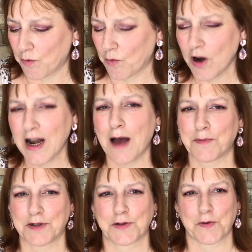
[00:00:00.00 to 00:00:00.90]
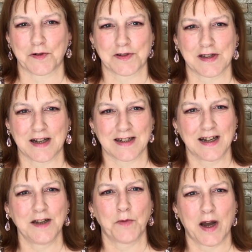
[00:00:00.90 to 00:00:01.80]
What happened was, I'll tell
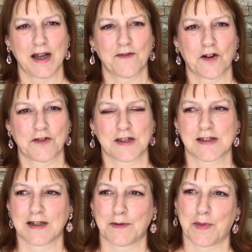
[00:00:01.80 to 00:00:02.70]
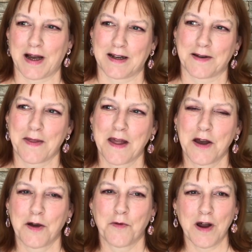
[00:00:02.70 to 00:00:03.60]
you why I've got this little bag.
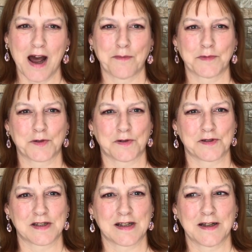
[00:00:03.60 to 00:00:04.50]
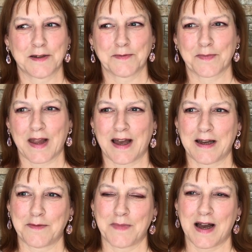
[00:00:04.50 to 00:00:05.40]
What happened was,
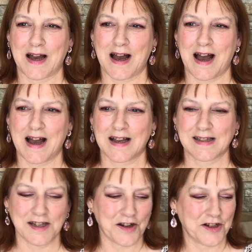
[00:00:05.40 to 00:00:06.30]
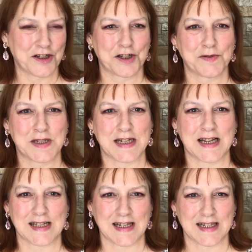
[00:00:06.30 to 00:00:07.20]
I sit on a two-seater
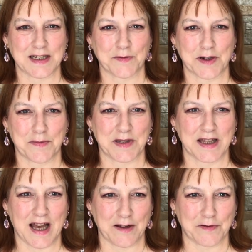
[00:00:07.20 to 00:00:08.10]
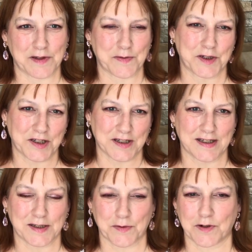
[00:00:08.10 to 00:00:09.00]
settee when I'm in the house, which is
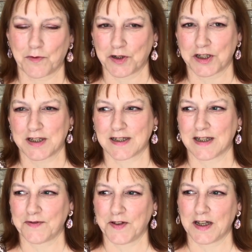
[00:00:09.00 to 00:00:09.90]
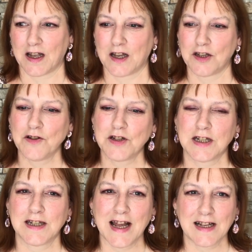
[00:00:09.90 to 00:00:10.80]
this one, watching the TV. And usually
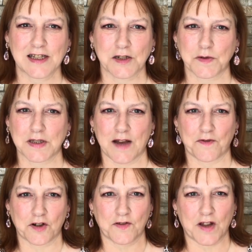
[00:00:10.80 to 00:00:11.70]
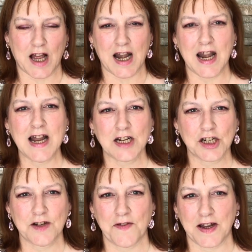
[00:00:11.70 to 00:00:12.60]
next to us, I've got a
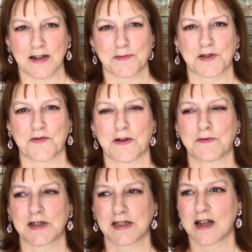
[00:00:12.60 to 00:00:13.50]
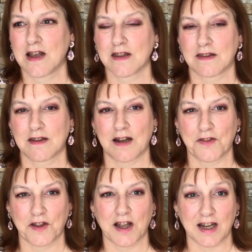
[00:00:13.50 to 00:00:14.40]
collection of items around us that I
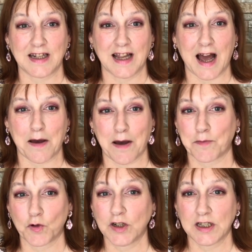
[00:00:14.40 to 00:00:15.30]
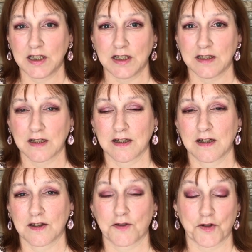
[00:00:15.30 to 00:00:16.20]
think I'm going to need
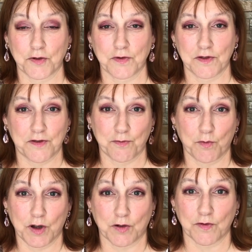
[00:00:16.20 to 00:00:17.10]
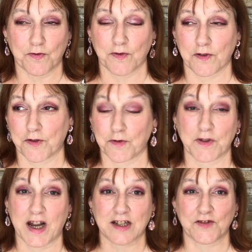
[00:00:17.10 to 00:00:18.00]
through the
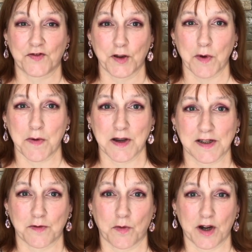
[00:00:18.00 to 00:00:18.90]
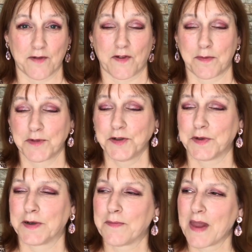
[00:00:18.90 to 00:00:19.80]
next few hours or whatever I'm
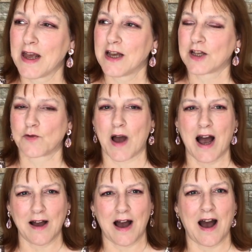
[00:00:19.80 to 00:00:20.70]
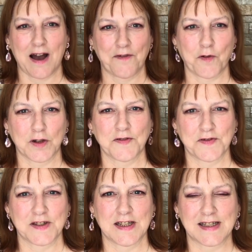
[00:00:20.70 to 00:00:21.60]
doing. So I have all of
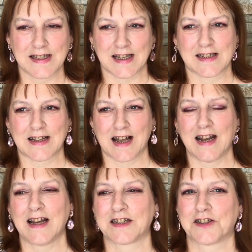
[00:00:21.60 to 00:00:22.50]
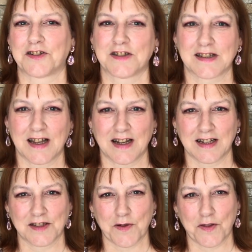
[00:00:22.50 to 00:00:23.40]
these things collected on the settee.
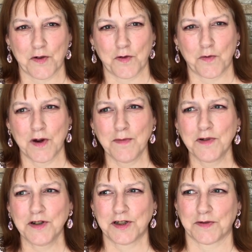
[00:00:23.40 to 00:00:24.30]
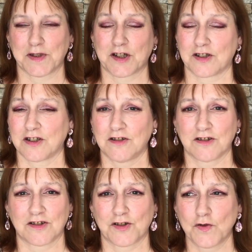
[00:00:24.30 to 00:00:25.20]
So I thought what I'm going to do is, because it
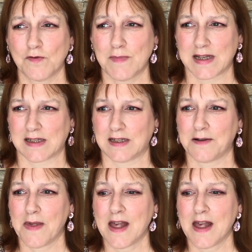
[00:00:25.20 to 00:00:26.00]
looks so messy,